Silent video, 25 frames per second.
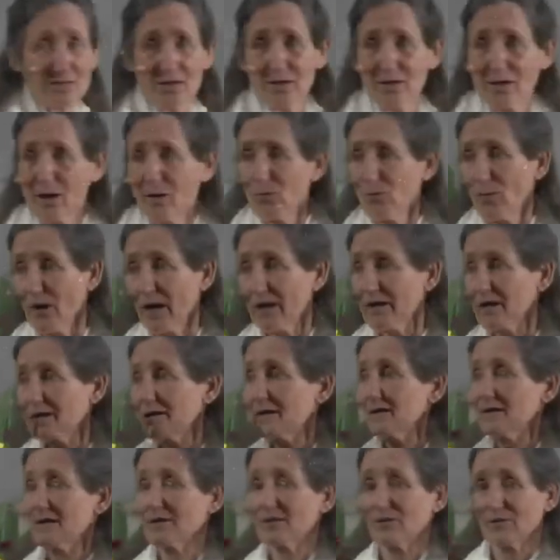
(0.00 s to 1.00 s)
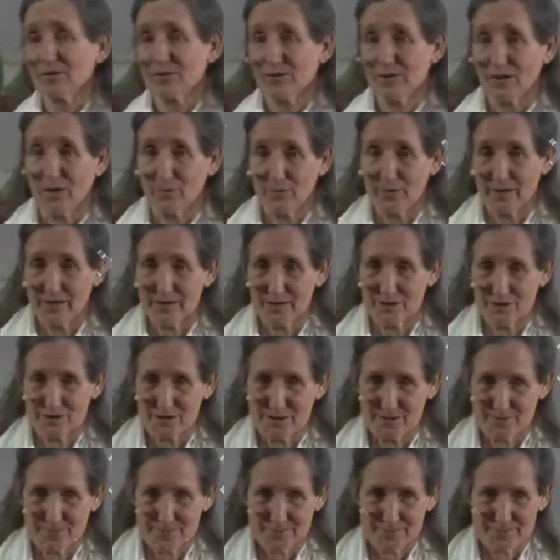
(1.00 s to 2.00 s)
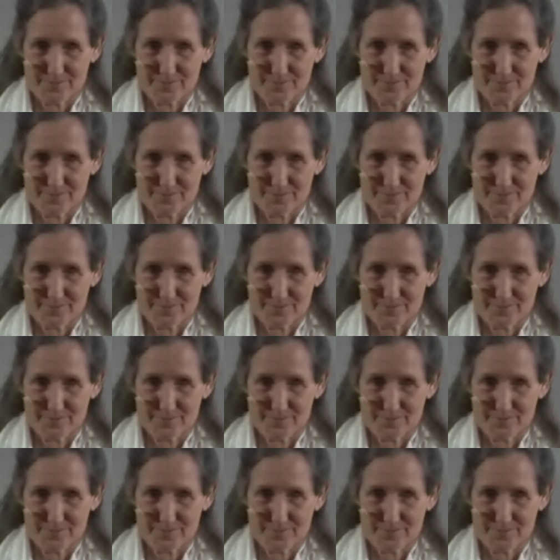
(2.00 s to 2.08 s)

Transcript: so no wonder they've got no energy.